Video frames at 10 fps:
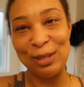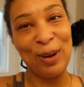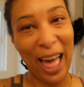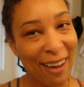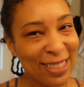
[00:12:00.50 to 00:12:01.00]
when
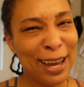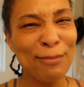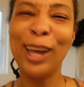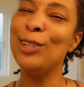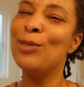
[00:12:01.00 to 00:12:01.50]
you have
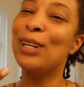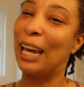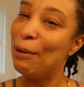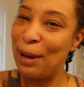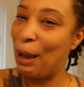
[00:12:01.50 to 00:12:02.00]
them? Like, do you
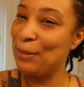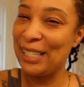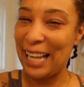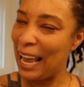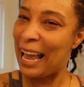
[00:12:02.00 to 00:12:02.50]
get what I'm
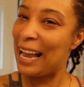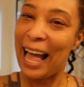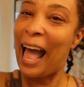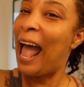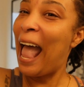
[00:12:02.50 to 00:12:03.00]
saying?
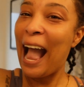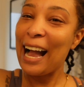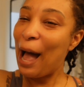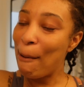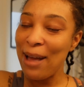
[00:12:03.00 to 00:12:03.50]

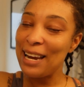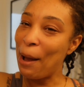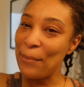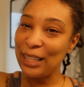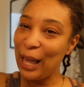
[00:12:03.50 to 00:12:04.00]
Comment
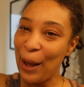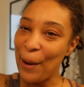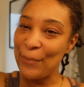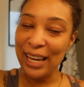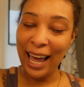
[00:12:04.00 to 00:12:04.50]
down
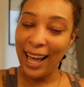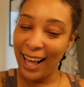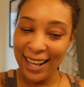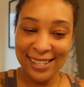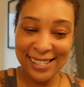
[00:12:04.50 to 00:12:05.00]
below
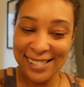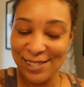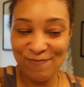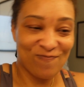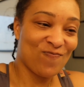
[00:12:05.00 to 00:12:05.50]
because
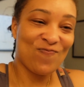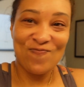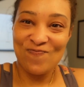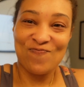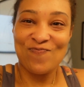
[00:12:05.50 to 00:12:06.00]

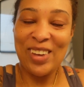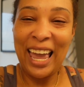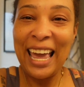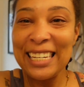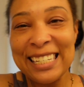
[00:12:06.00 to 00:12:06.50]

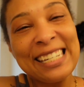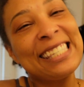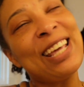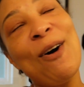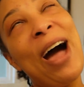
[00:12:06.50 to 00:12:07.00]
it's
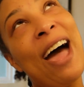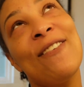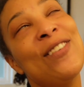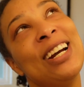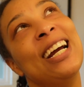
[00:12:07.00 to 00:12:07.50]
just so
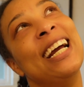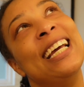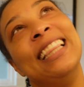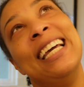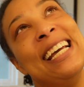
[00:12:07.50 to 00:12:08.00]

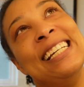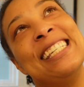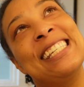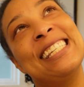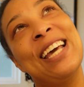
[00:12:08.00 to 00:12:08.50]

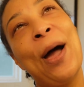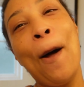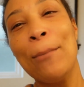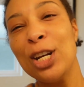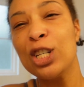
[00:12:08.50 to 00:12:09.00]

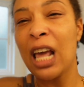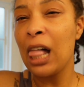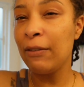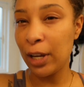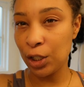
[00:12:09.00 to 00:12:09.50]
effortless. But it just
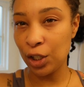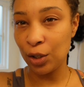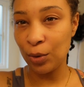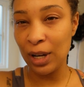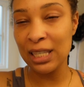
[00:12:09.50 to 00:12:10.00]
elevates
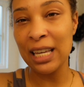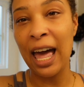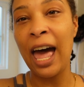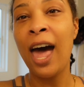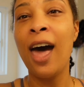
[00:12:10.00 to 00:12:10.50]
you. It's
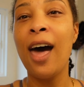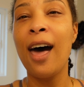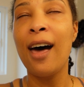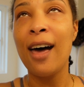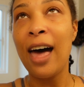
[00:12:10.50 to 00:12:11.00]
an
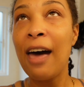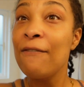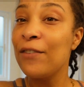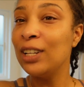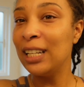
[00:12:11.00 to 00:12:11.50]

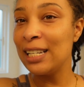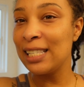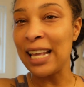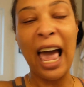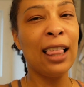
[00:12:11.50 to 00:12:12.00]

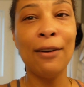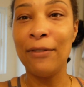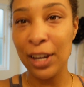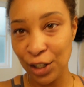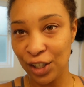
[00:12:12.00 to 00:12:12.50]
effortless
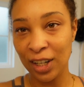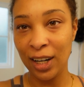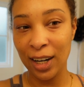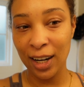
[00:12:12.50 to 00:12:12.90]
elevation.